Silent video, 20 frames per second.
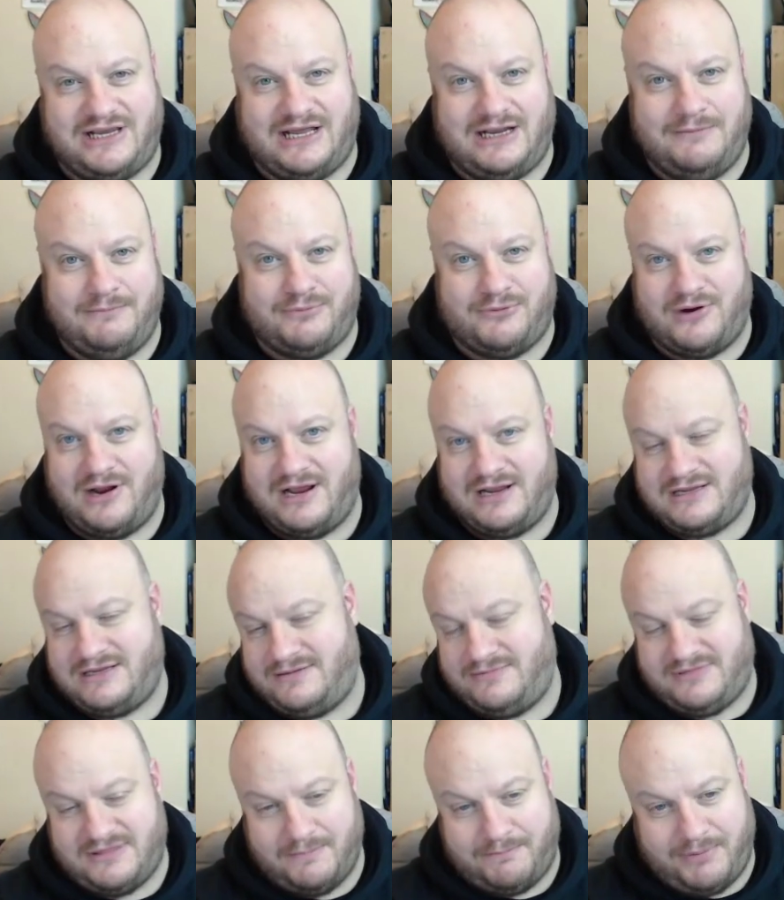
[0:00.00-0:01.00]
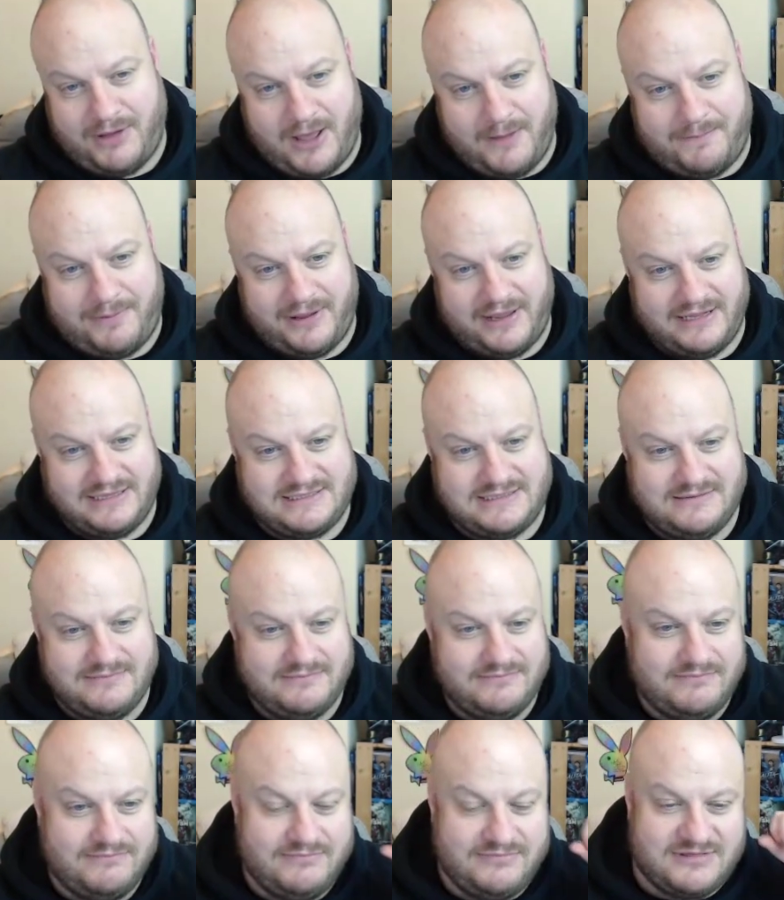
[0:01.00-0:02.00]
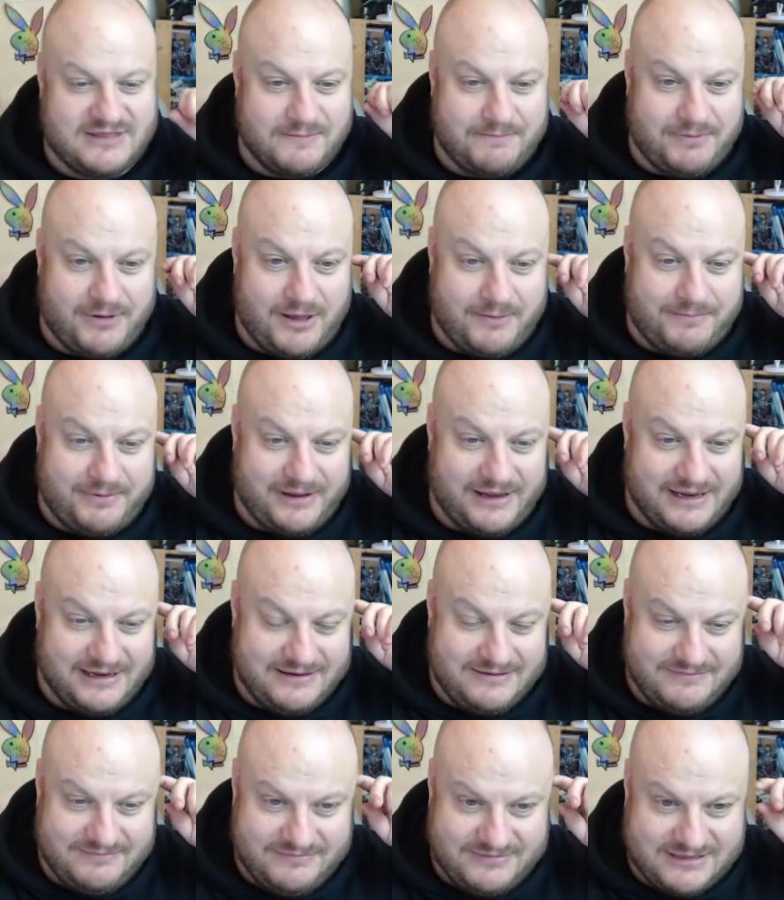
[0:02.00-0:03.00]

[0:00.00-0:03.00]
Allen Brack, the puppet, the puppet,